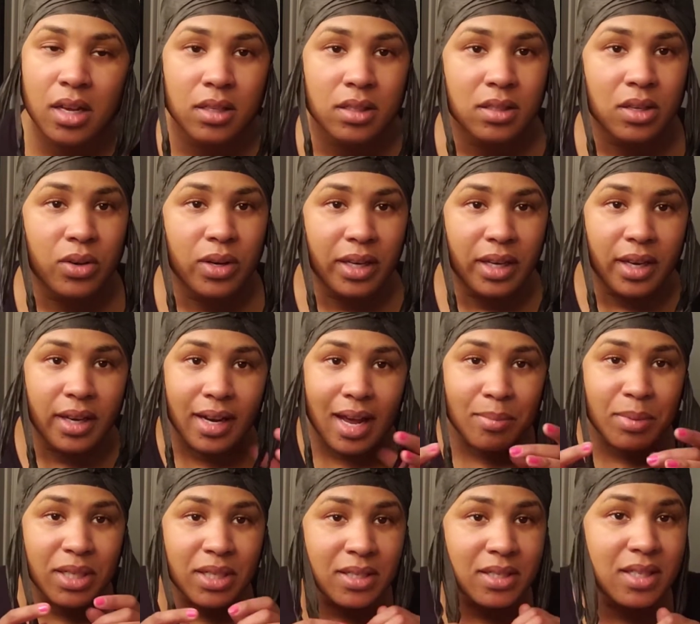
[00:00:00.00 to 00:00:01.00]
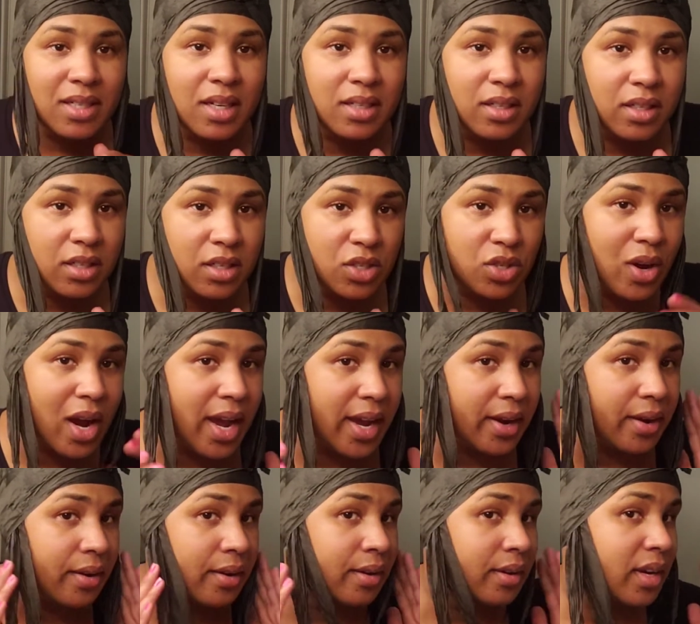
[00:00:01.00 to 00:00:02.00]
So again, I'm going to sit under the dryer.